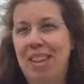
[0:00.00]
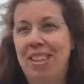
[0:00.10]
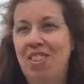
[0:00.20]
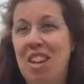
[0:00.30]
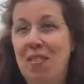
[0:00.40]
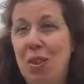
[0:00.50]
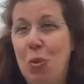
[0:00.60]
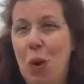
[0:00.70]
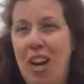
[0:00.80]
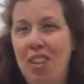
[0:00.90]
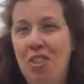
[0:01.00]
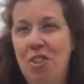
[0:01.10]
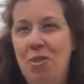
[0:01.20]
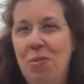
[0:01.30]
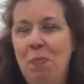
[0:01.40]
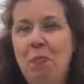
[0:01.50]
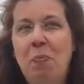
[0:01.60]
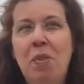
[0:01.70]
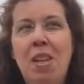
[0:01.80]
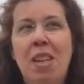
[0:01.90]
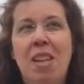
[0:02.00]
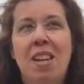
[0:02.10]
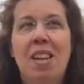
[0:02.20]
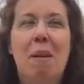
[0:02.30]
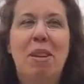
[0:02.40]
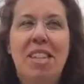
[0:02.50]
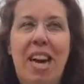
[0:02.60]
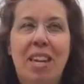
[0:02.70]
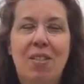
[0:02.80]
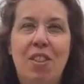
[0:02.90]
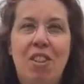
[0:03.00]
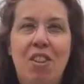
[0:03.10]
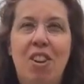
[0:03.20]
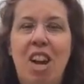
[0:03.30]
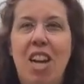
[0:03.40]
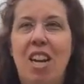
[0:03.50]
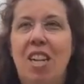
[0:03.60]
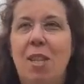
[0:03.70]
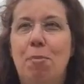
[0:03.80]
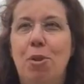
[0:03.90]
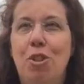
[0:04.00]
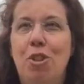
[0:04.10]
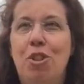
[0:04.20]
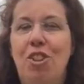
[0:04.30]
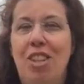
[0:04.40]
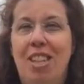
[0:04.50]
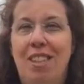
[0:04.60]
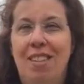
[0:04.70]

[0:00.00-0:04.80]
I just have the swatch. Got my tax return and I splurged